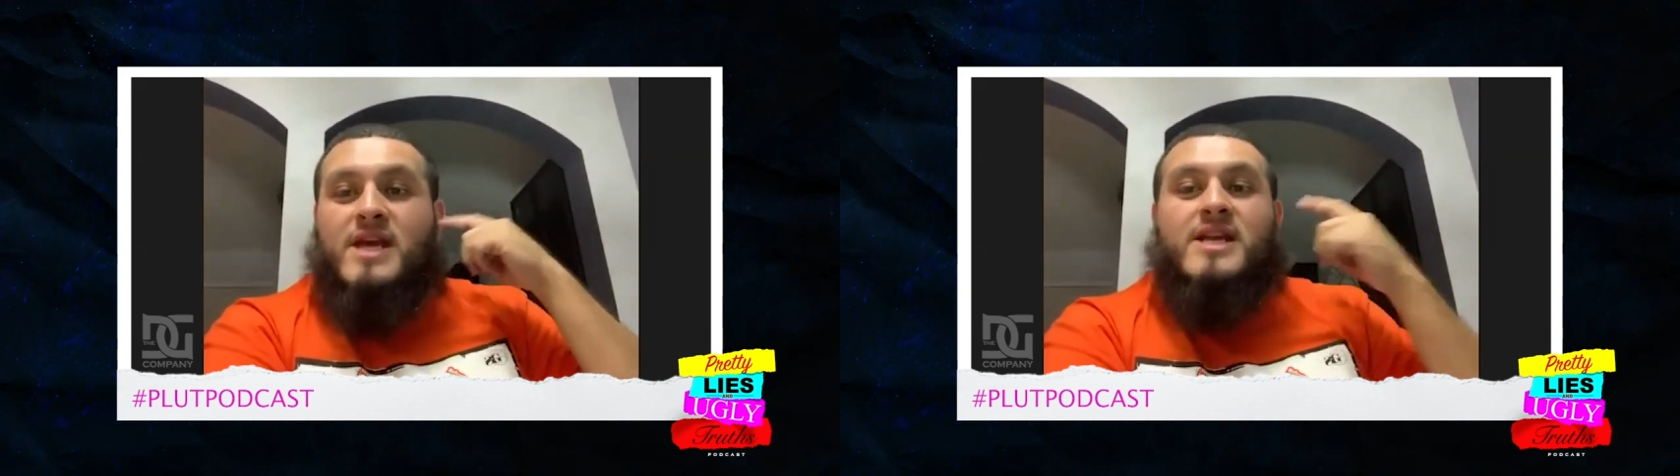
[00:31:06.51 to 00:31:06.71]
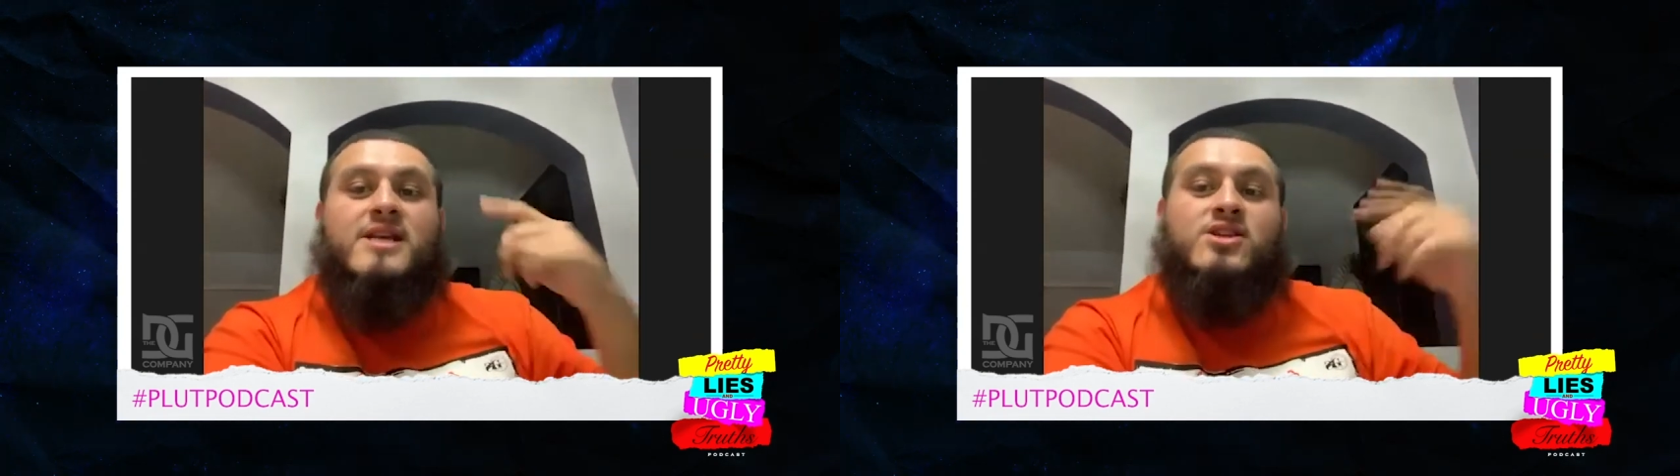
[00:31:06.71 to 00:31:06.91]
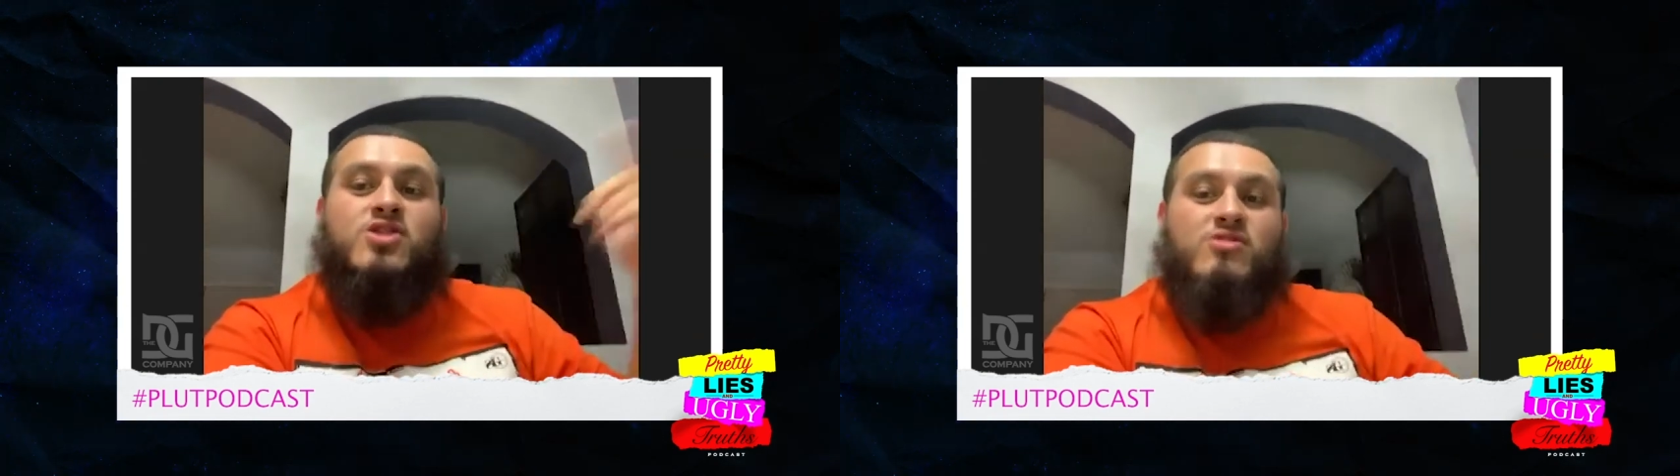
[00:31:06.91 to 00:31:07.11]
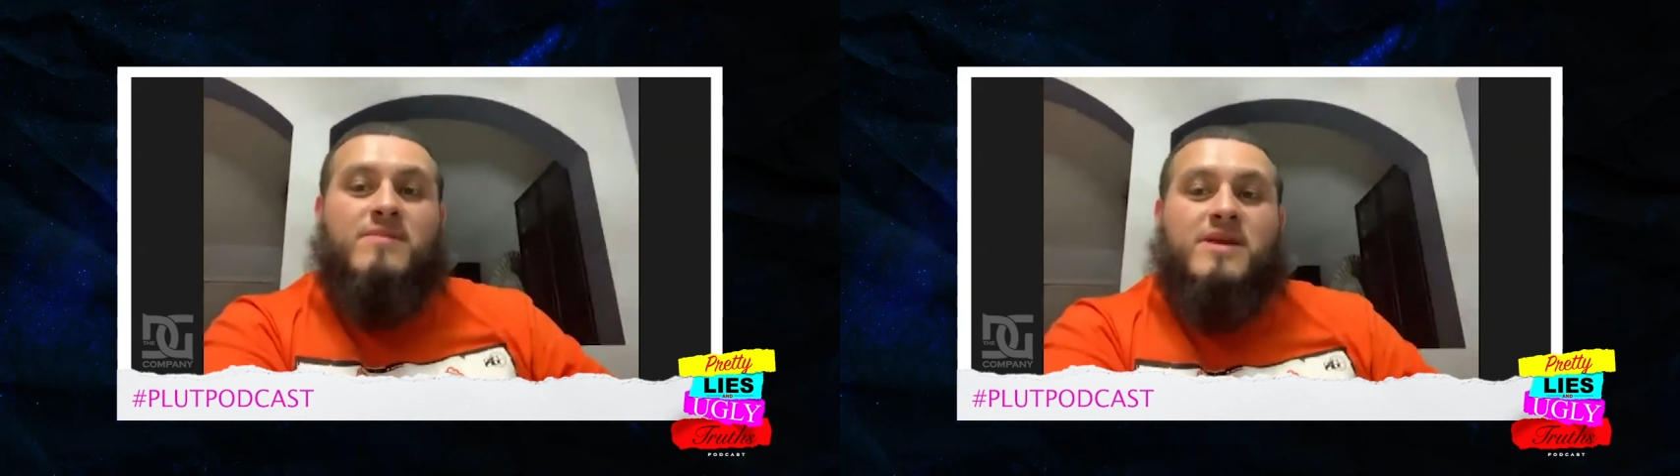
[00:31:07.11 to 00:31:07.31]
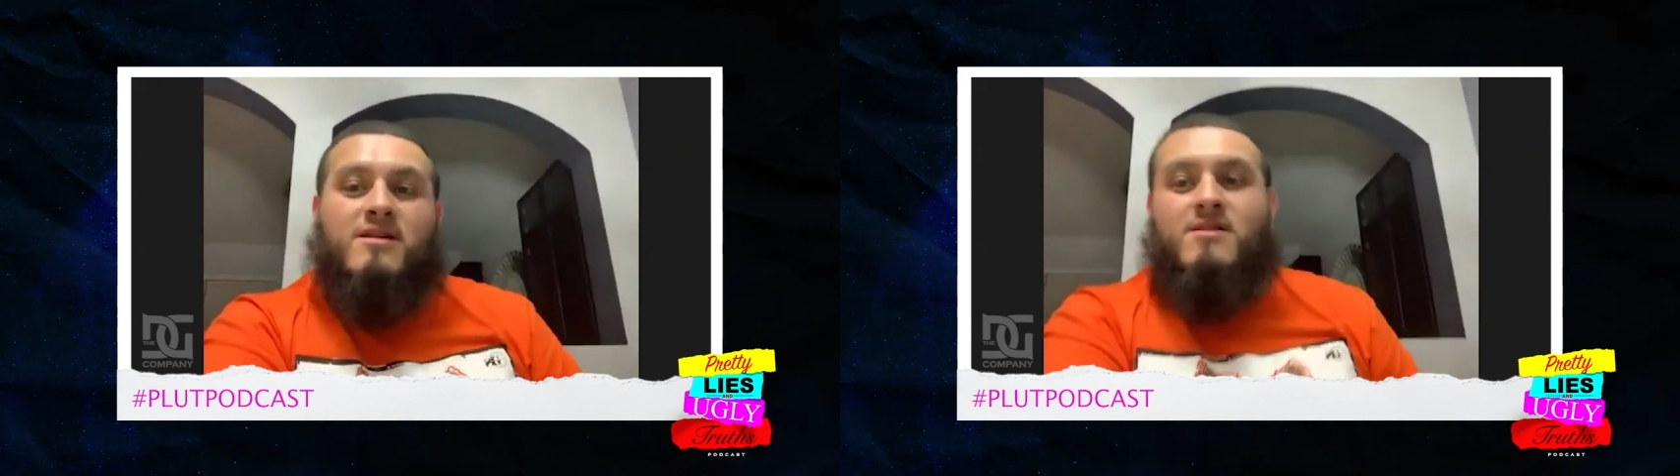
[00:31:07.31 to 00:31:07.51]
and then
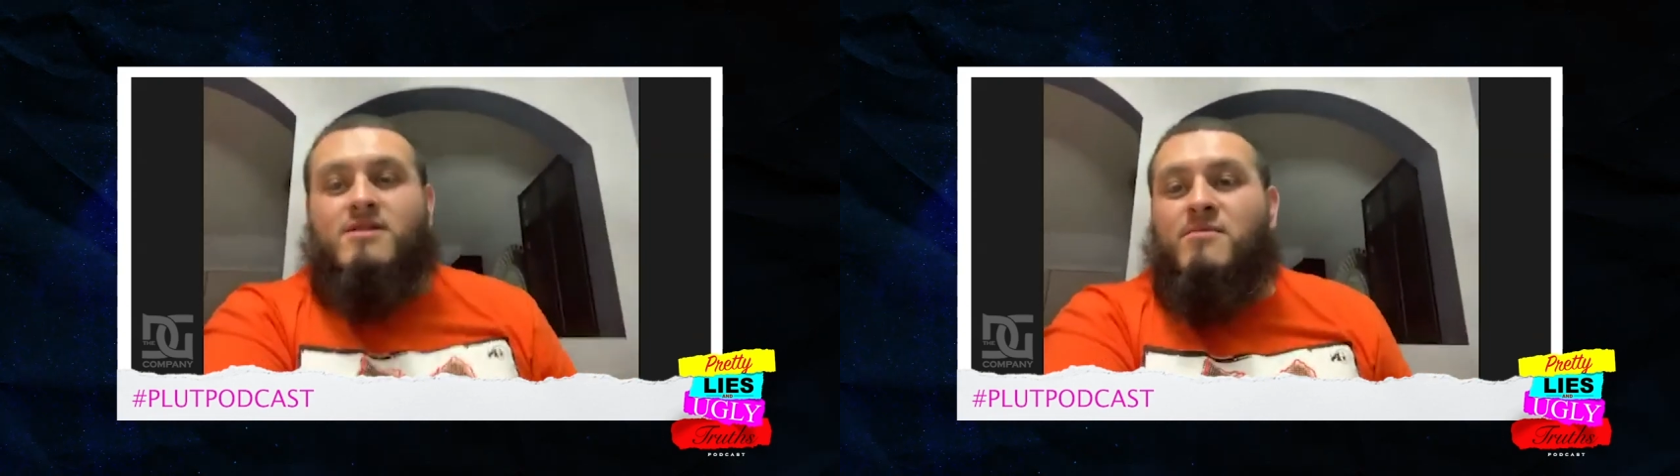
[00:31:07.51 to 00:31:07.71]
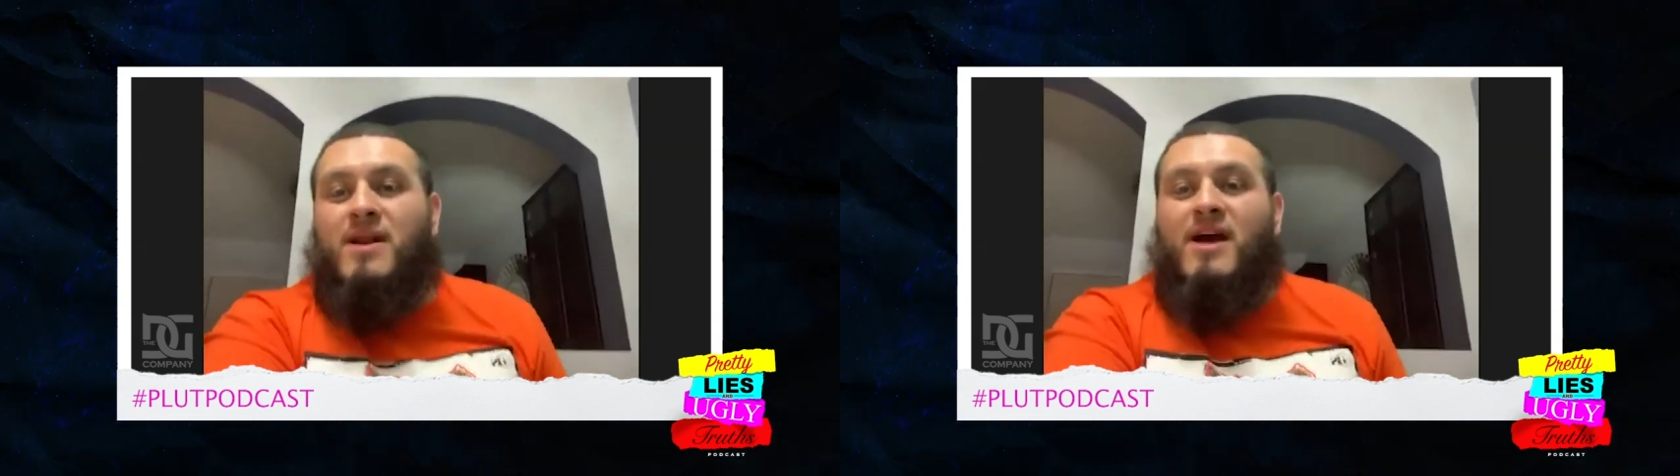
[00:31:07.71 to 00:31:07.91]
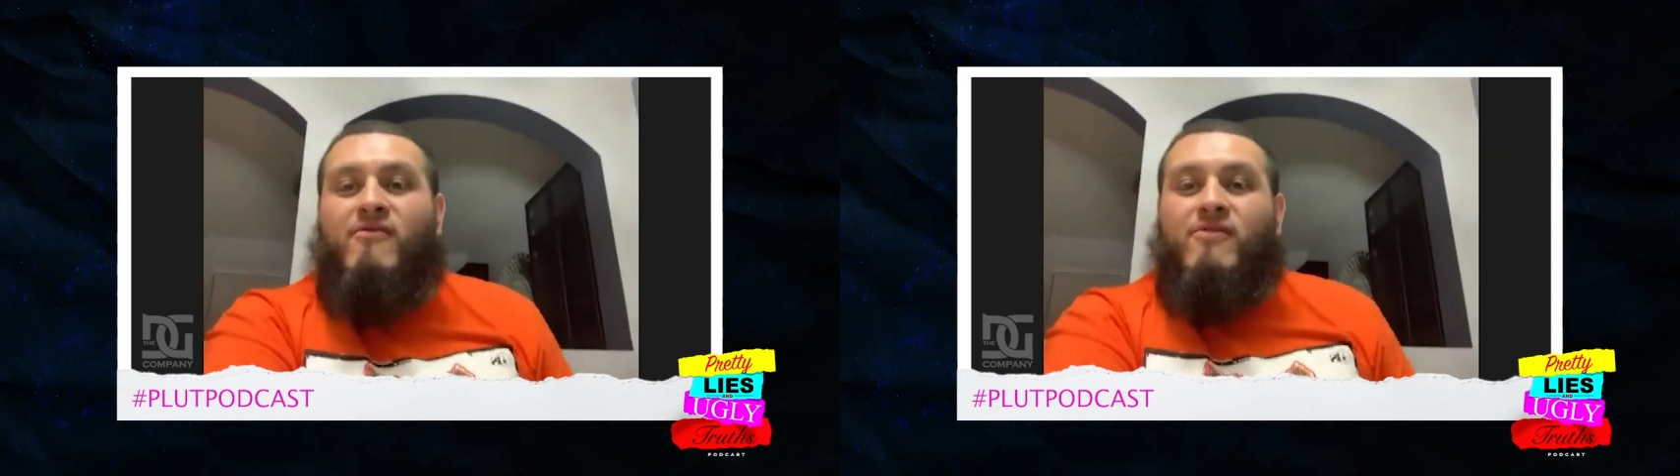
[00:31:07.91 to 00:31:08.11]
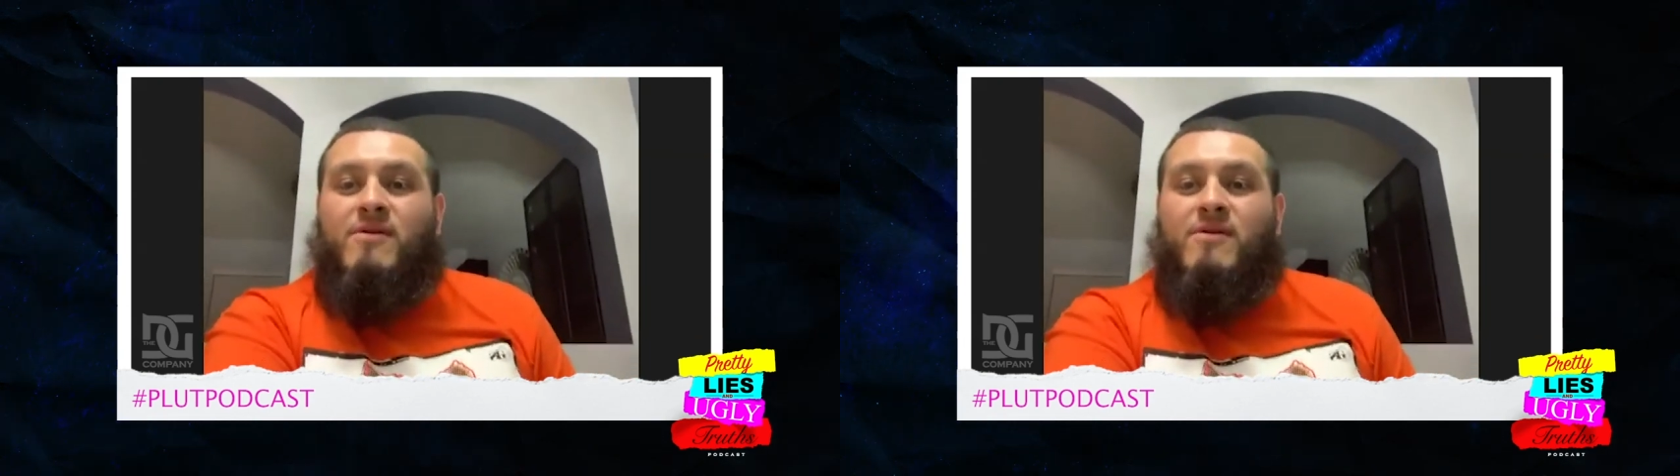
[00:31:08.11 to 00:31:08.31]
streaming it on their platform.